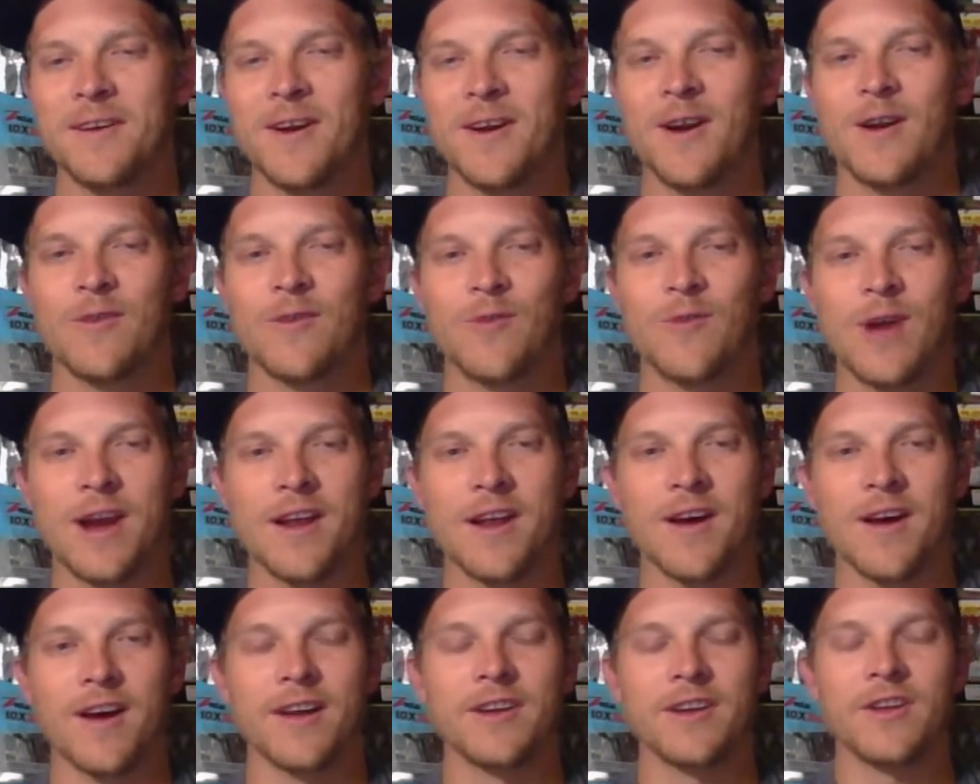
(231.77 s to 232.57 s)
Right
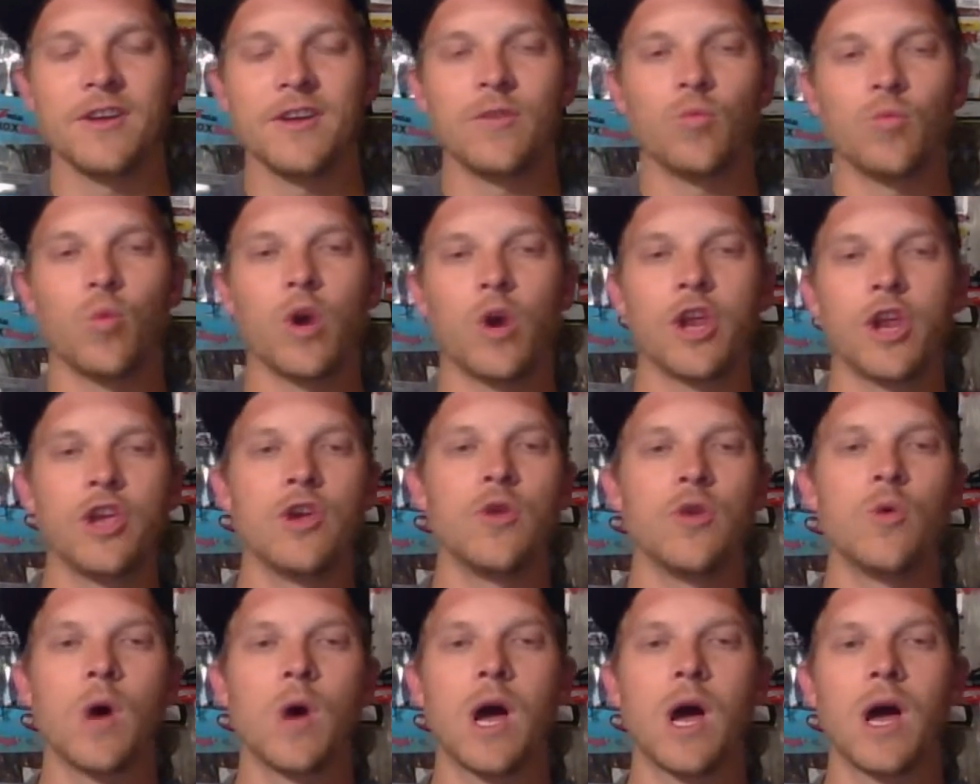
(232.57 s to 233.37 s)
on, dude. What are you
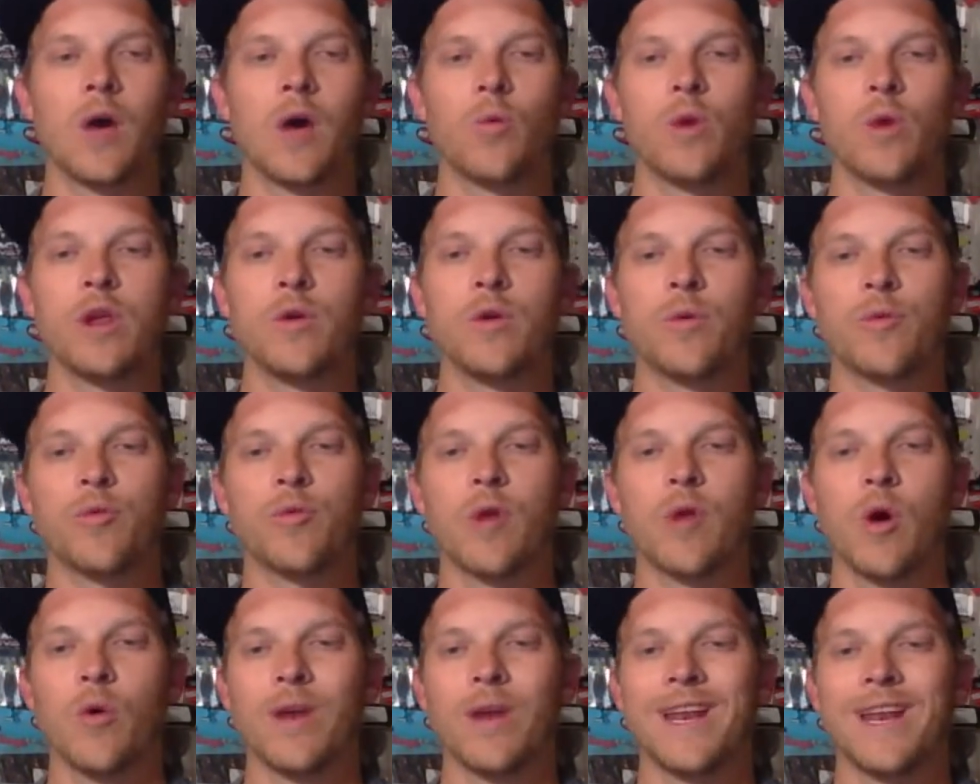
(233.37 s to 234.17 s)
uh, what are you
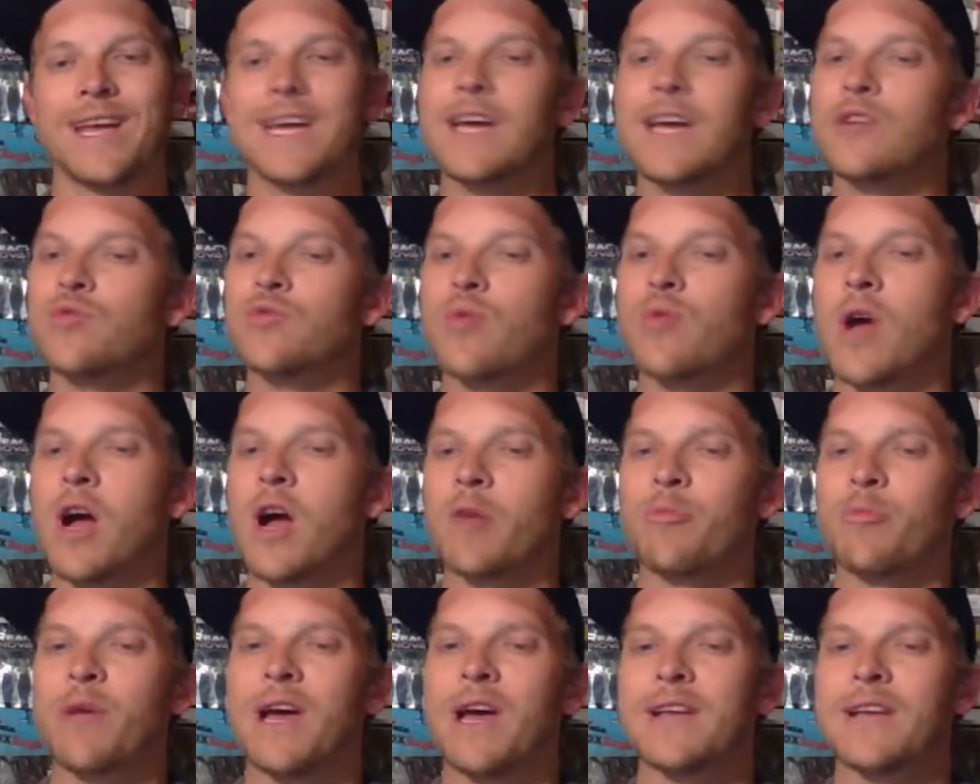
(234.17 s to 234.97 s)
throwing to catch rock
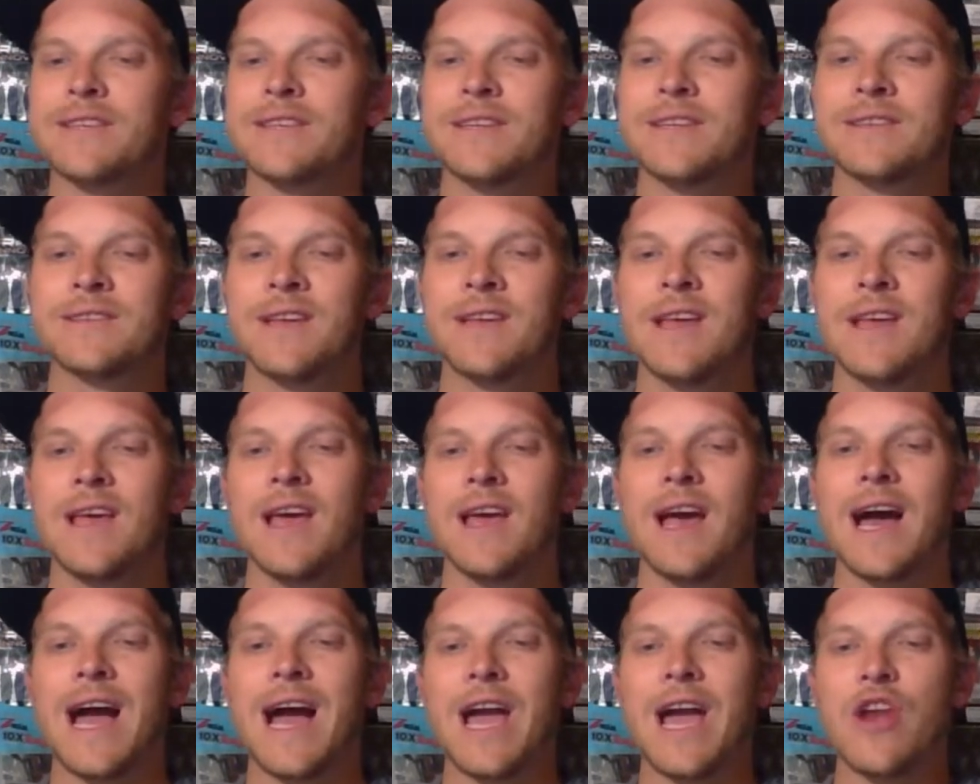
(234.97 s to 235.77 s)
bass? Because
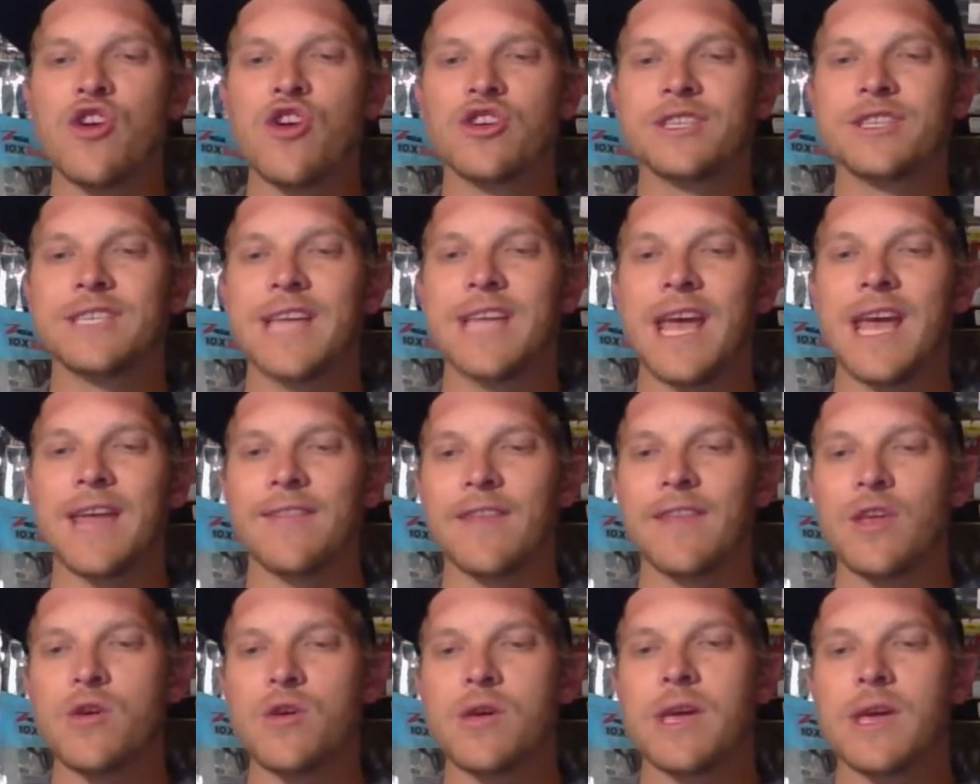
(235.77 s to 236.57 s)
I understand that you
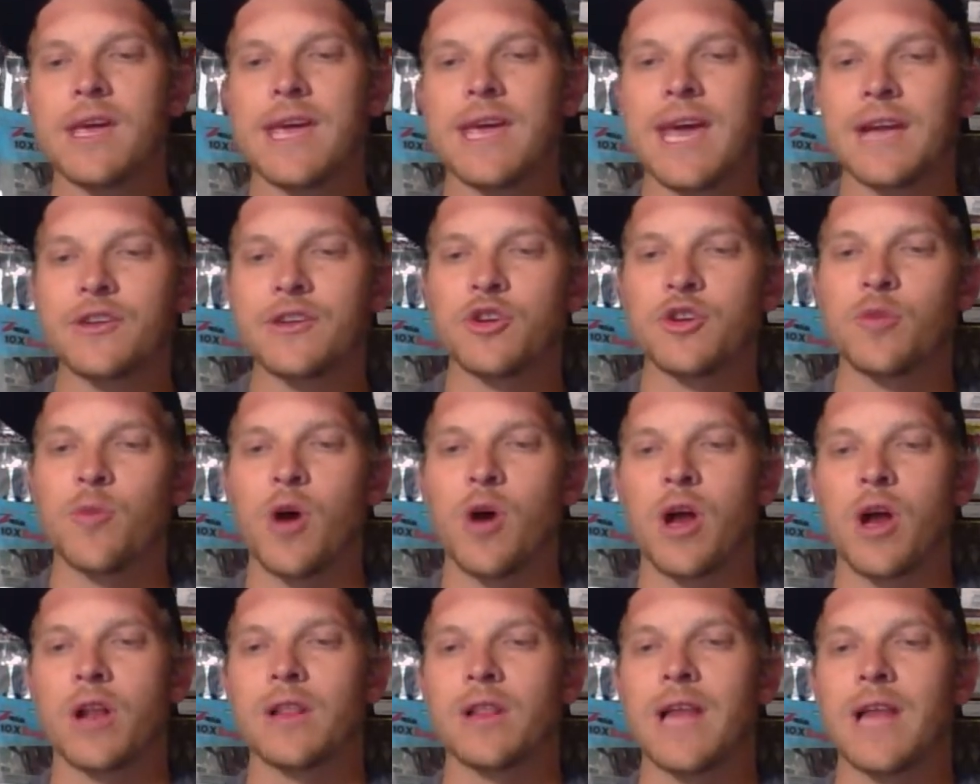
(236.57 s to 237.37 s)
can catch them on a
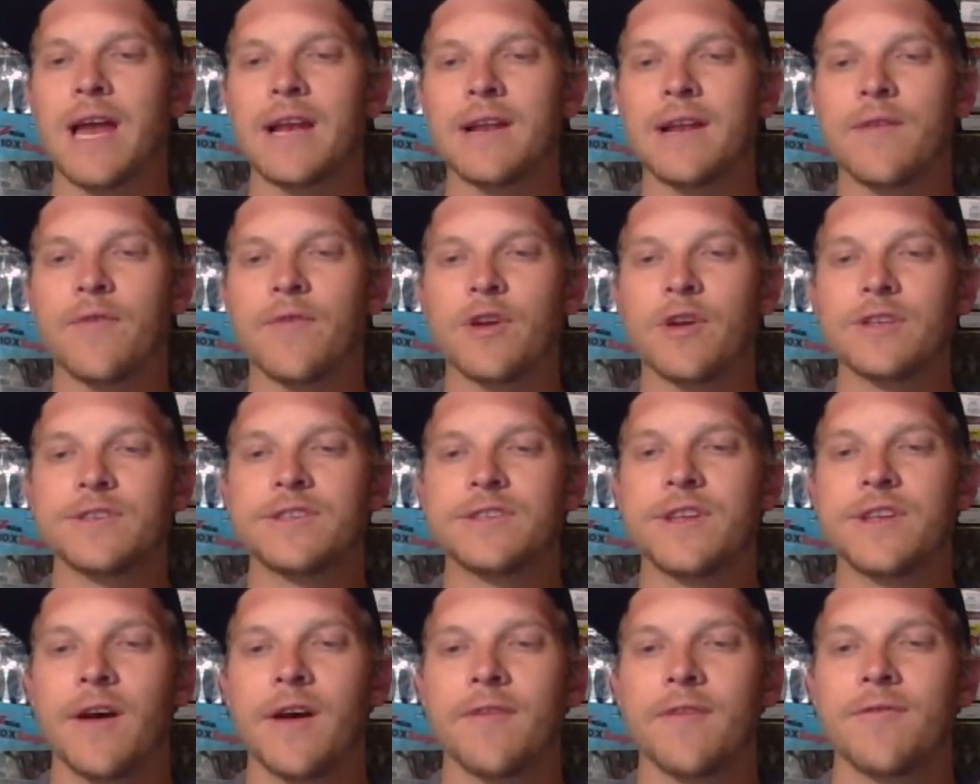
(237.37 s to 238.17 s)
lot of different
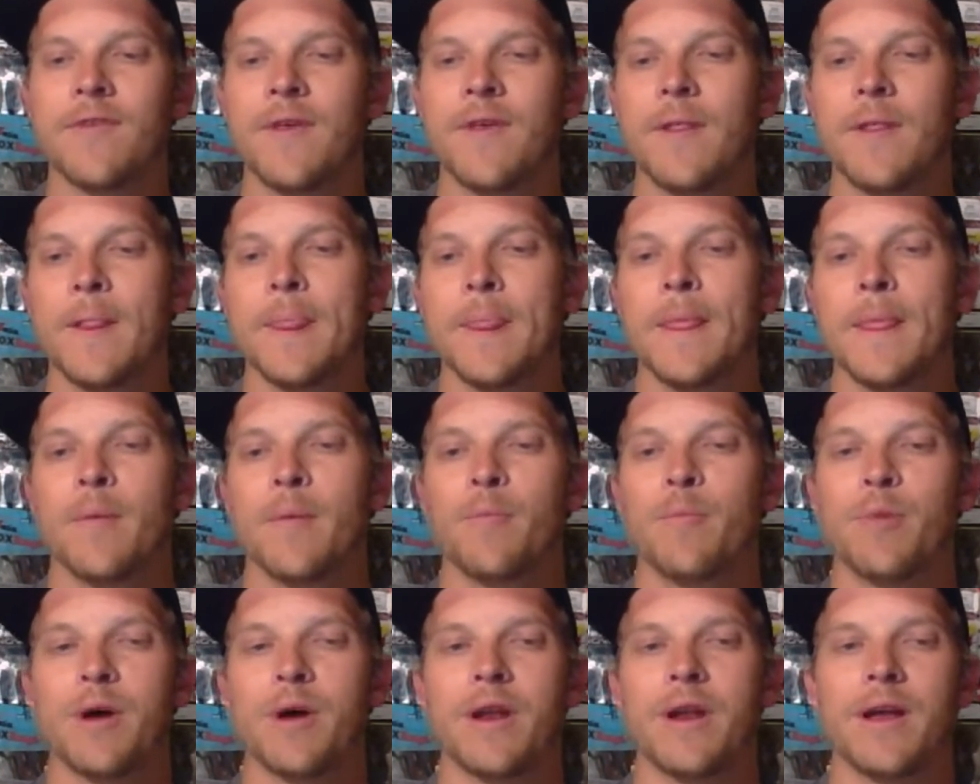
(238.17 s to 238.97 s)
stuff,
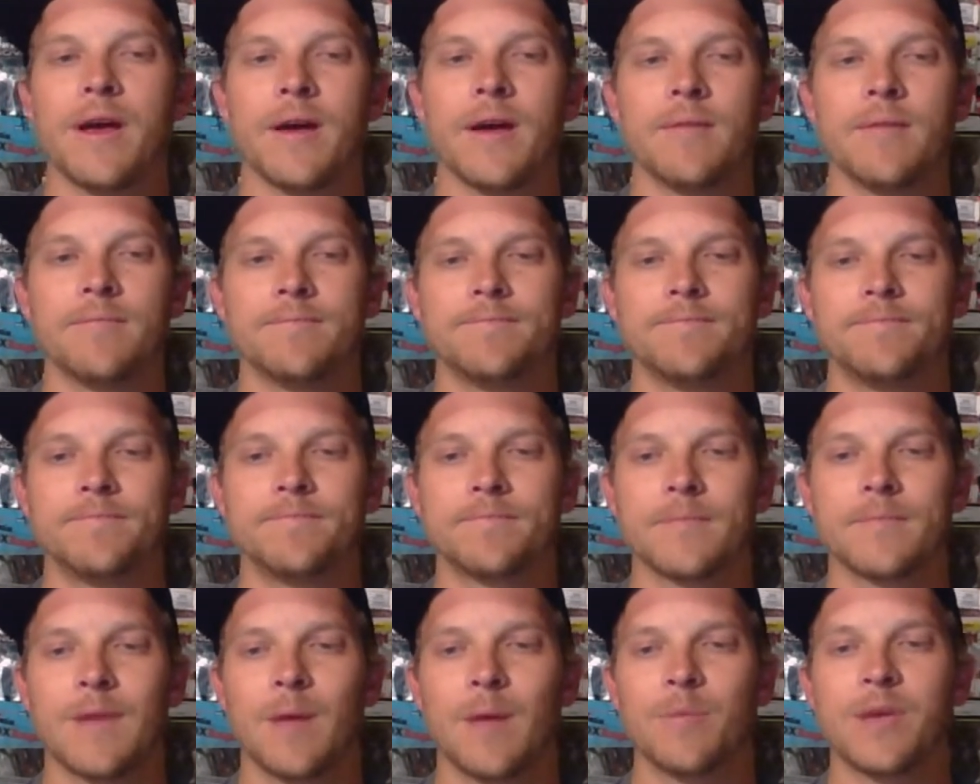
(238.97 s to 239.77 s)
but um,
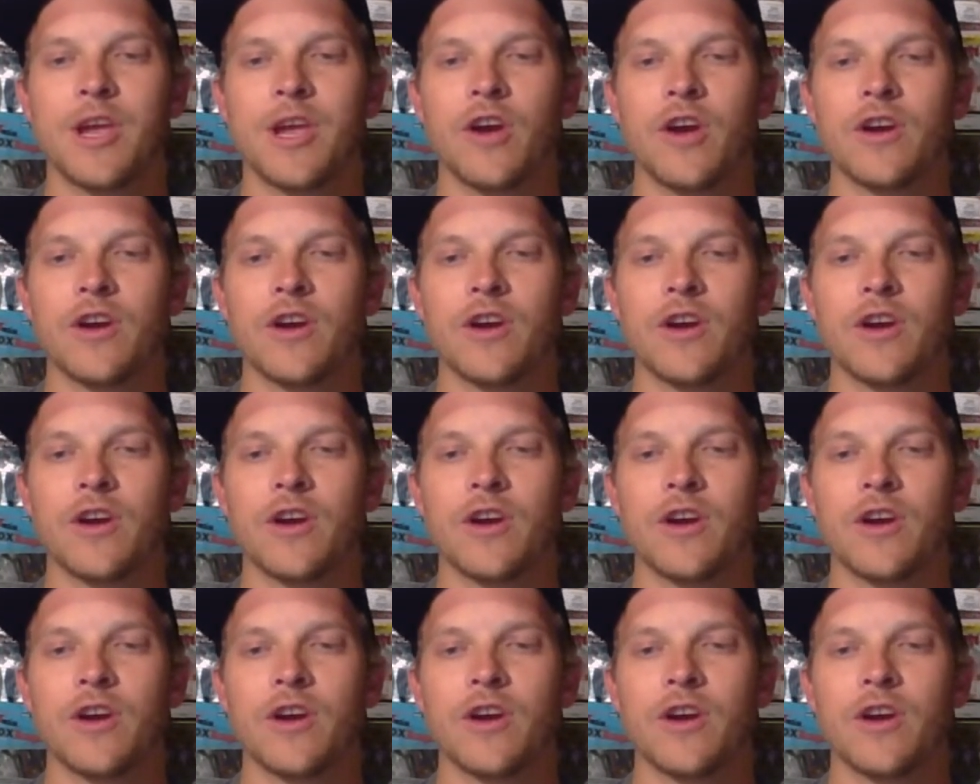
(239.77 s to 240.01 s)
I'm curious